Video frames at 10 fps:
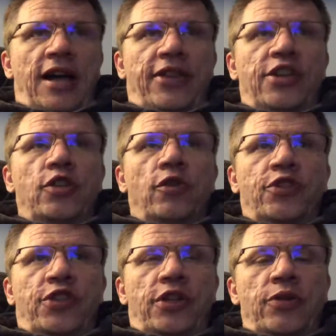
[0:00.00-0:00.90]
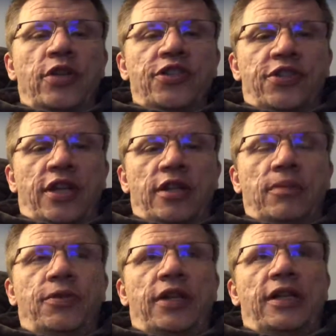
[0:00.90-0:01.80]
Then you go over to the units and
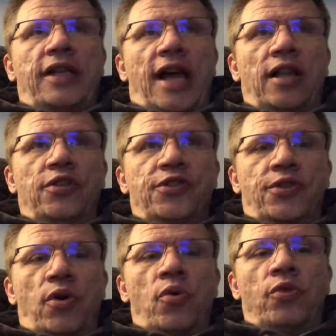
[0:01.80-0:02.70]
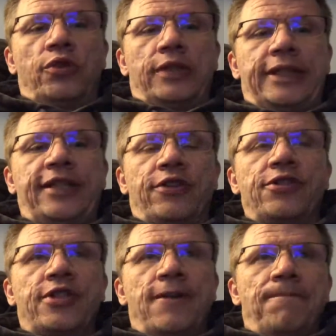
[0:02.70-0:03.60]
you put in gallons or
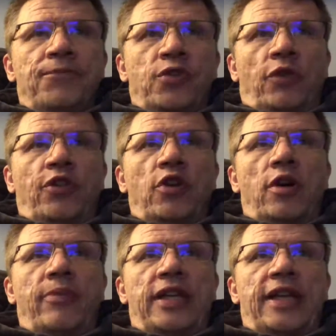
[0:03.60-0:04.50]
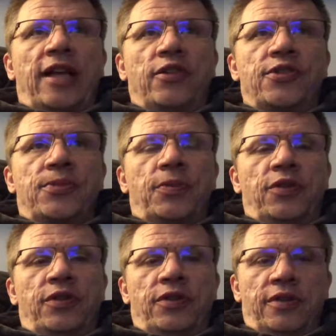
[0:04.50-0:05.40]
liters. So if you know how many gallons
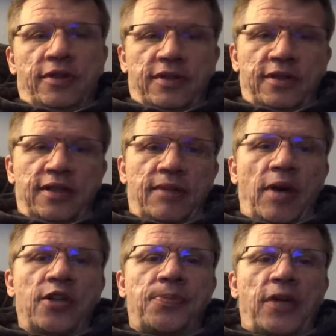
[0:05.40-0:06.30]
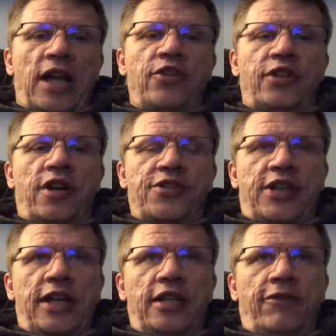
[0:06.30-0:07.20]
per miles per gallon your car is
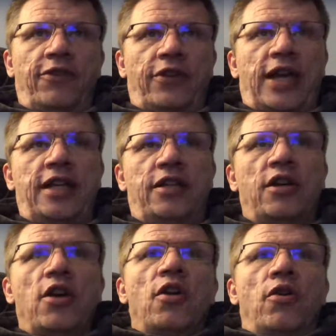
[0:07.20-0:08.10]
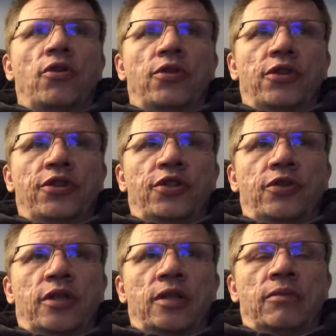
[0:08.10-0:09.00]
getting, you fill that in, or
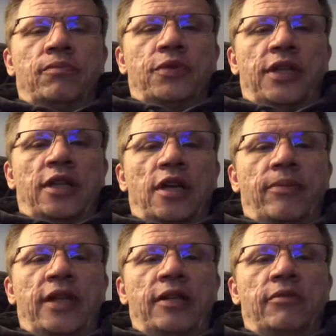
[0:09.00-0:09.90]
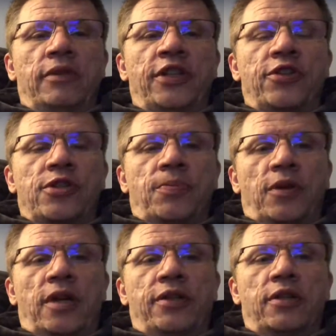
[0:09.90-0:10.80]
you can put in how many liters per
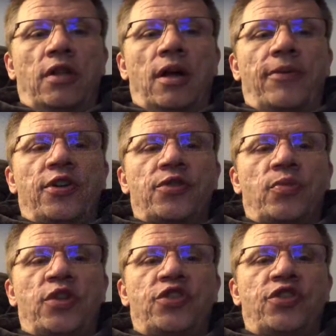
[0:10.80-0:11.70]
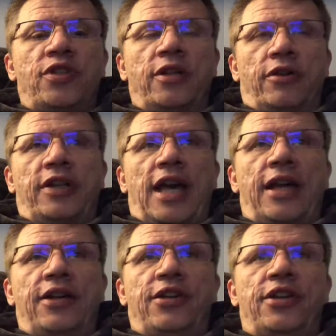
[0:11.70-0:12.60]
100 kilometers, which here in
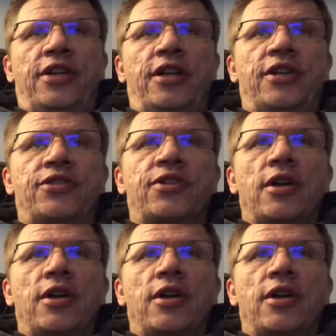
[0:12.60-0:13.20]
Canada is